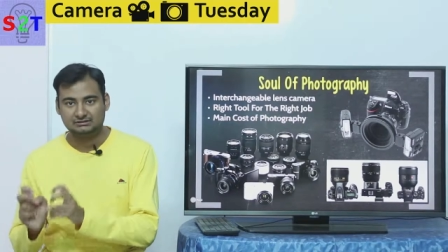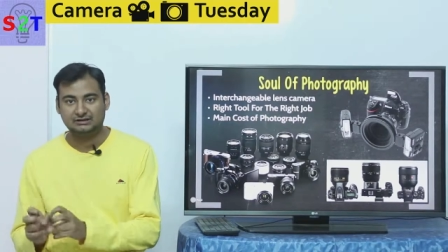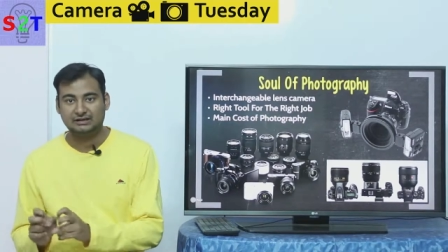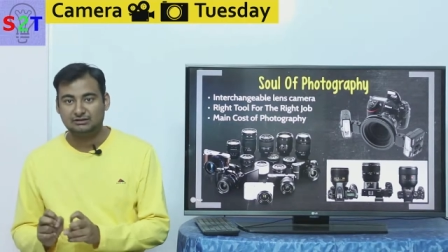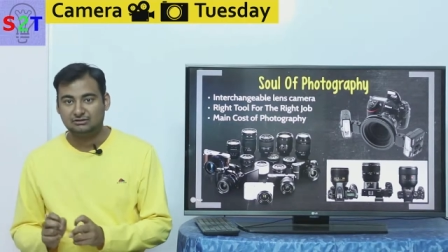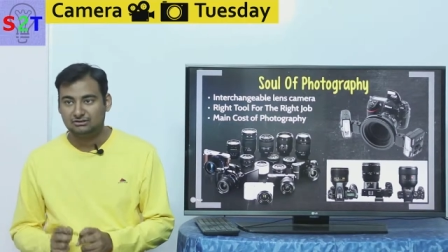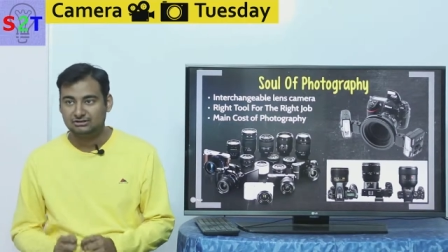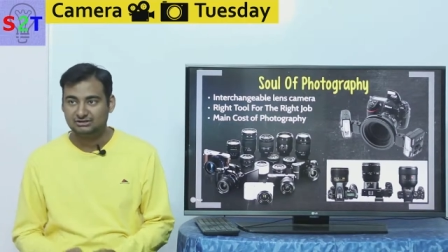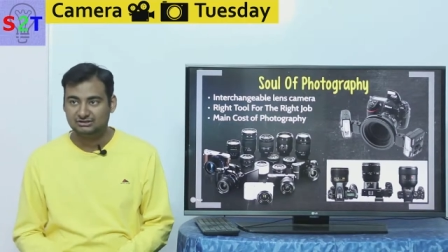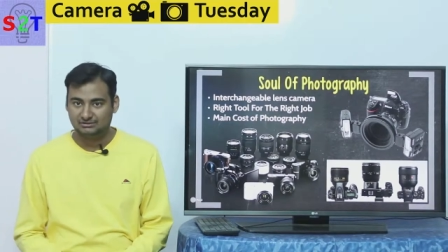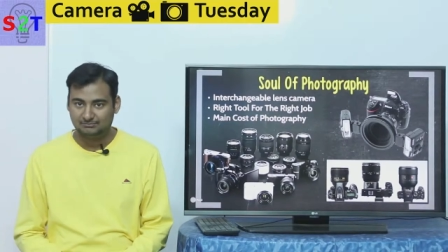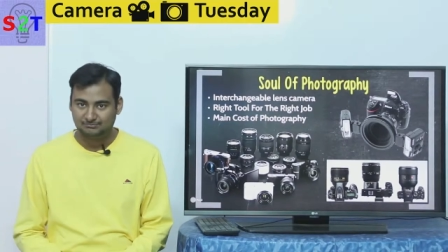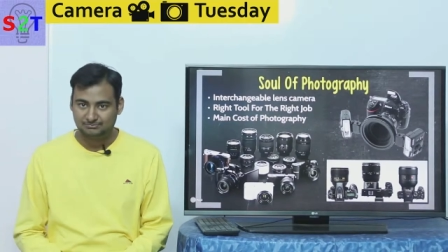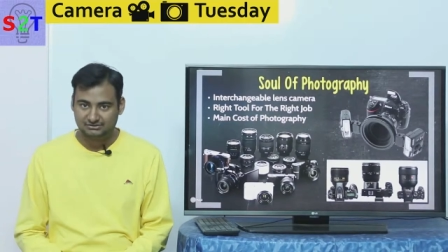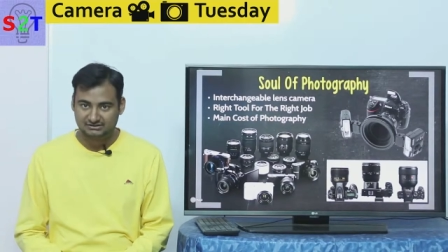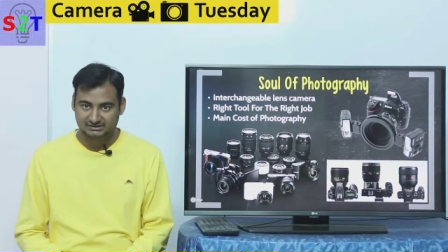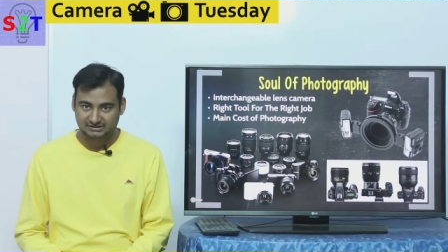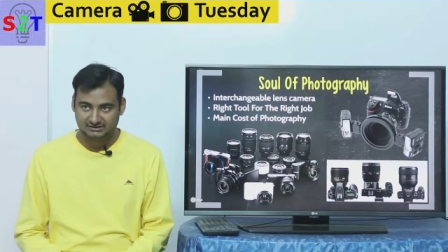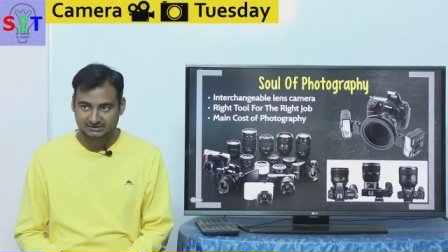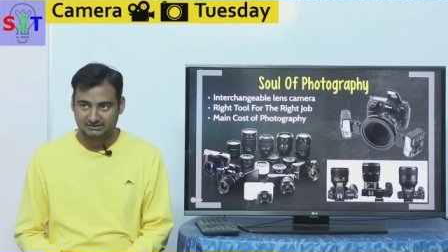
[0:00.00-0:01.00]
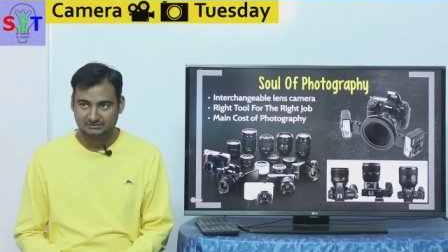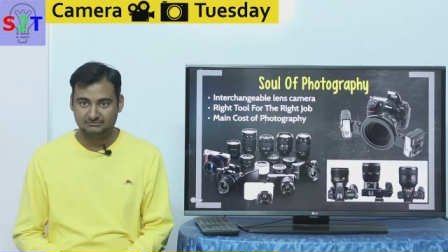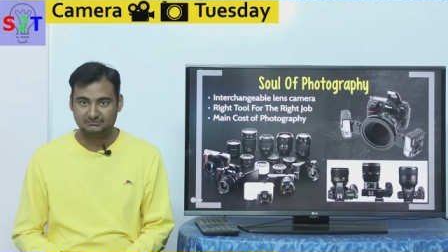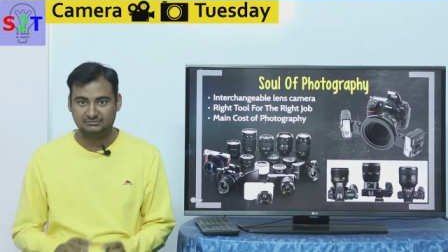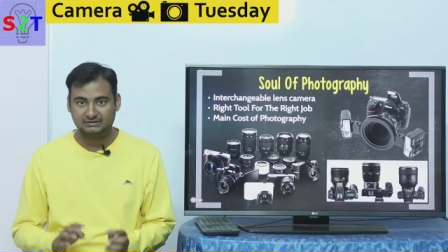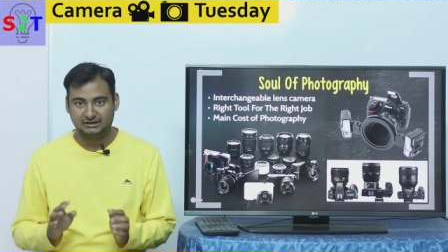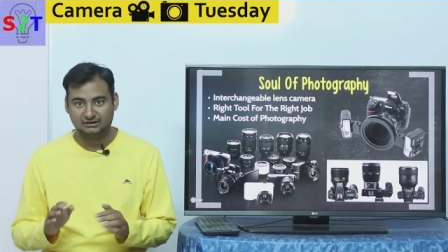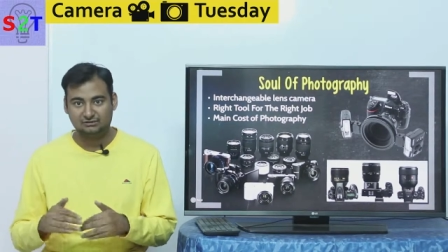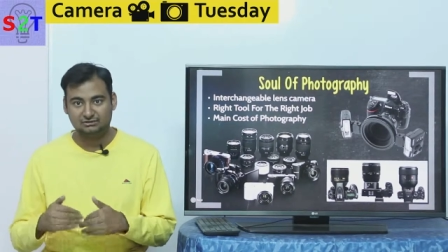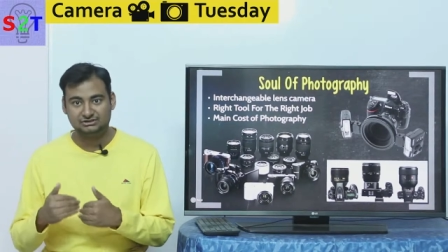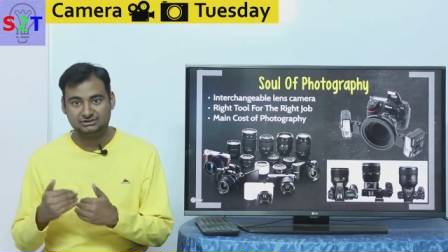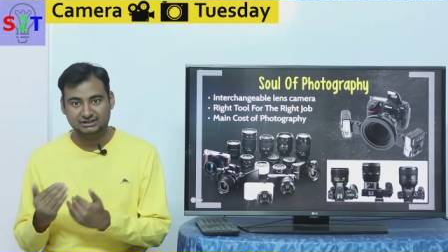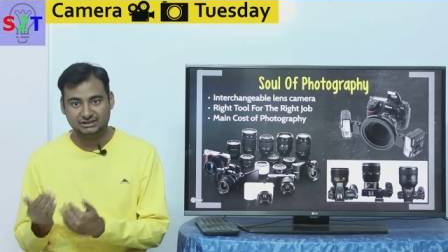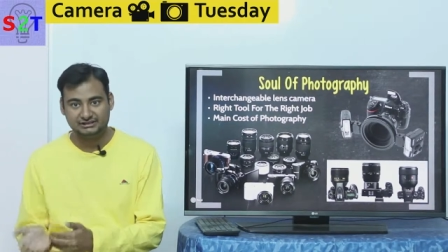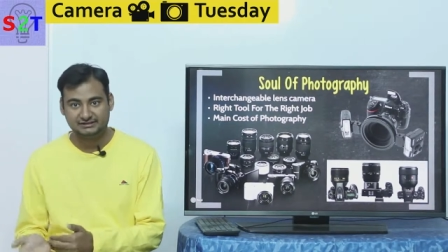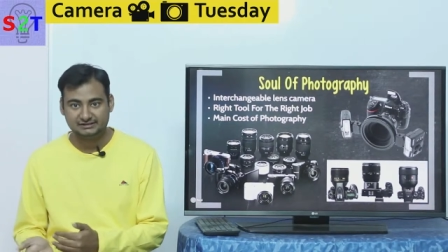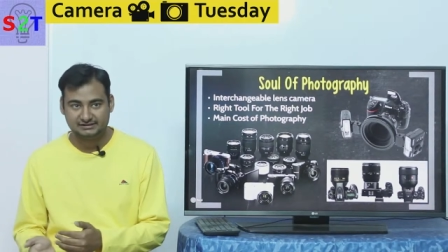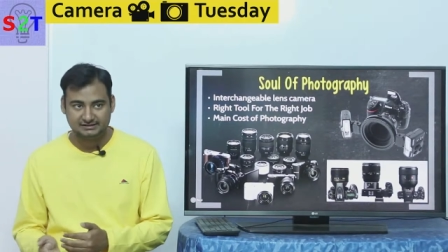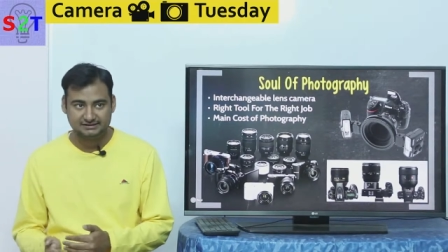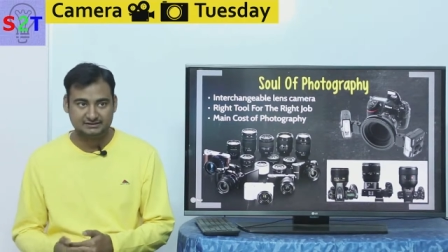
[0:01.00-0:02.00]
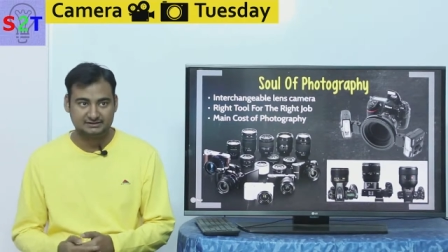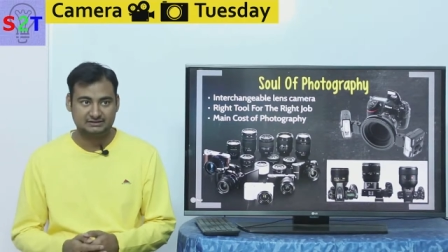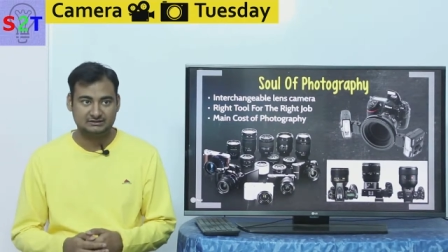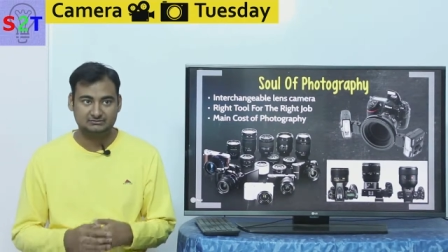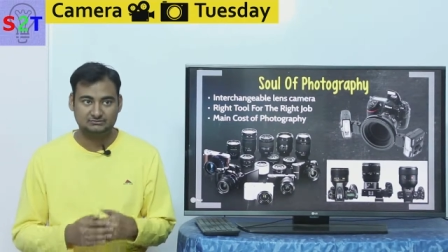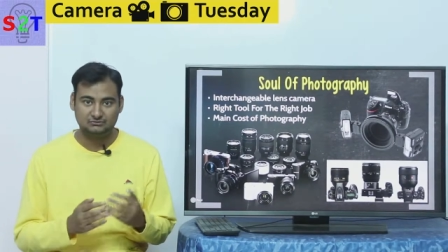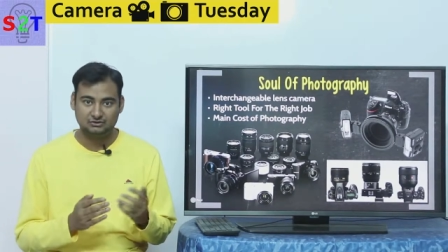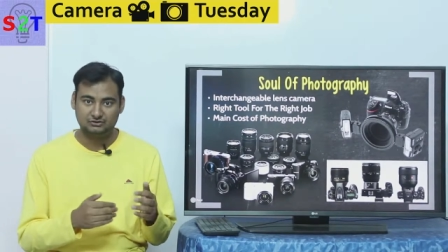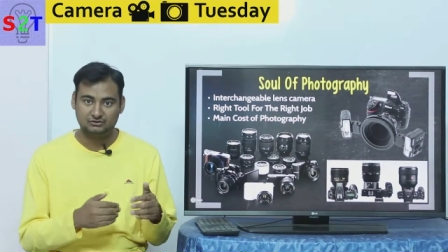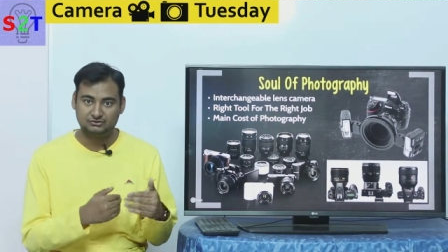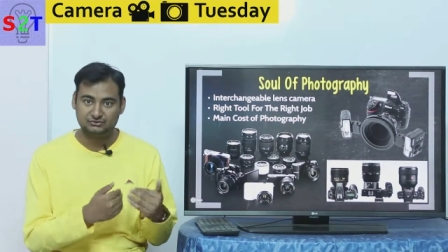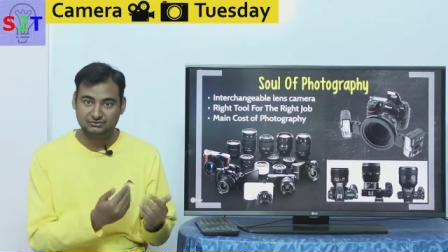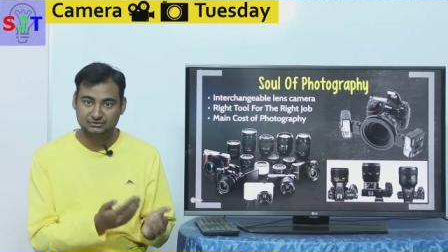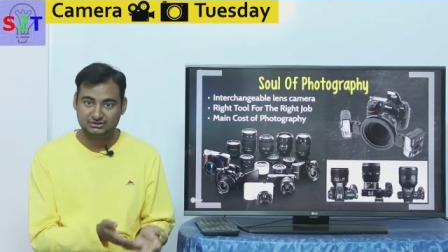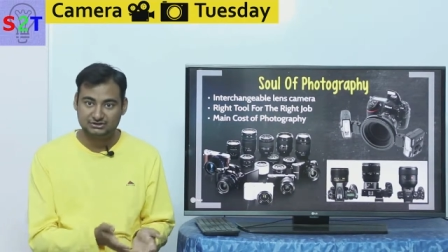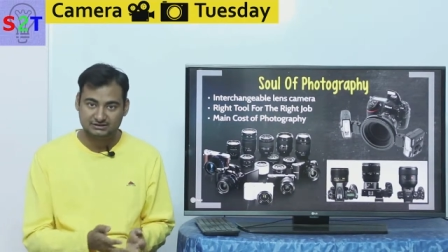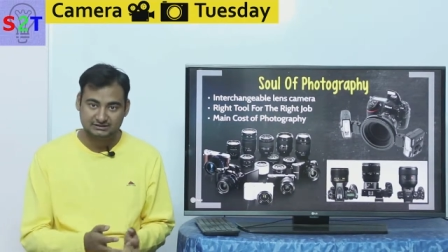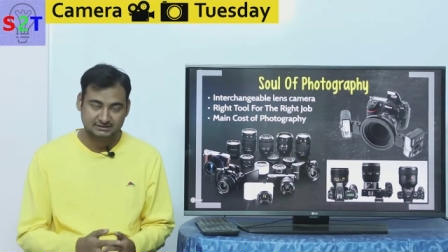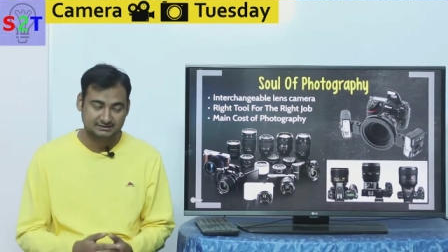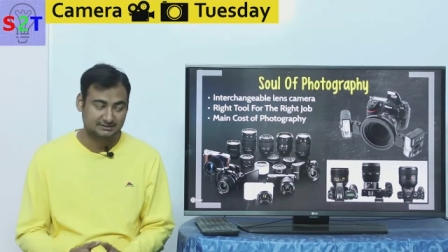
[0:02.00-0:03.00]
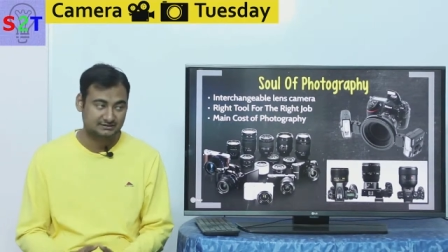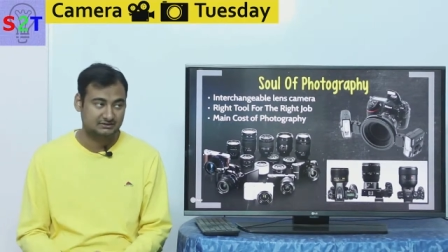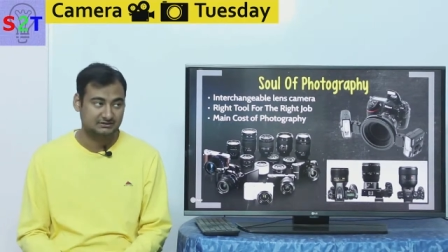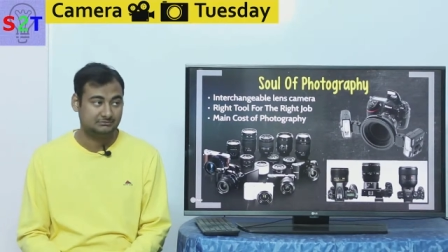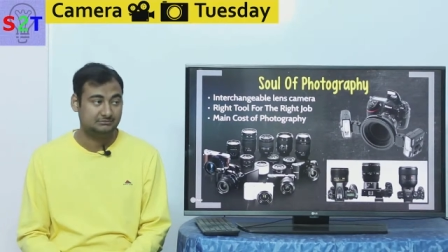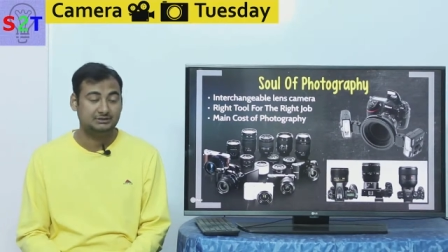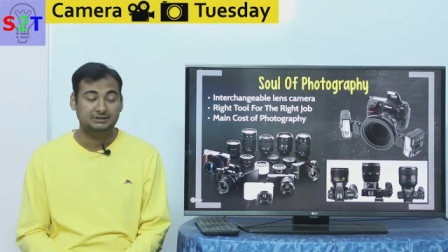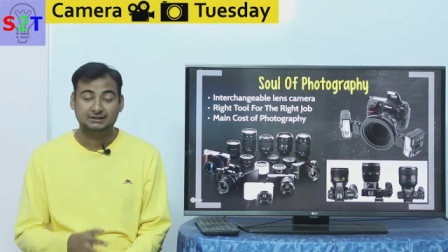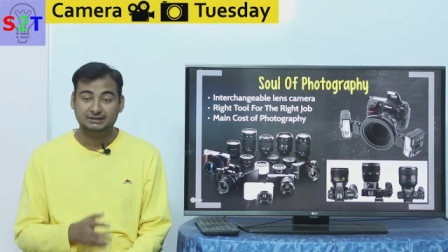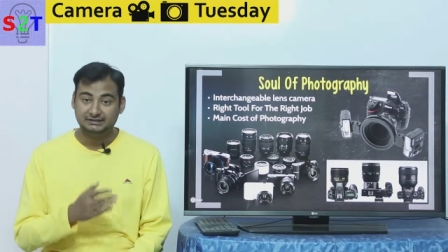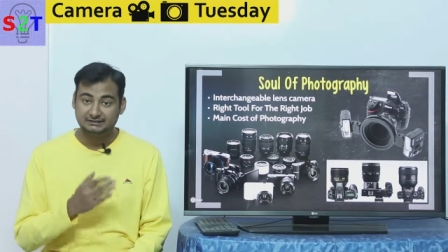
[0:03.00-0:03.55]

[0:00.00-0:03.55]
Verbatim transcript: cannot jump system cannot change the system or switch the system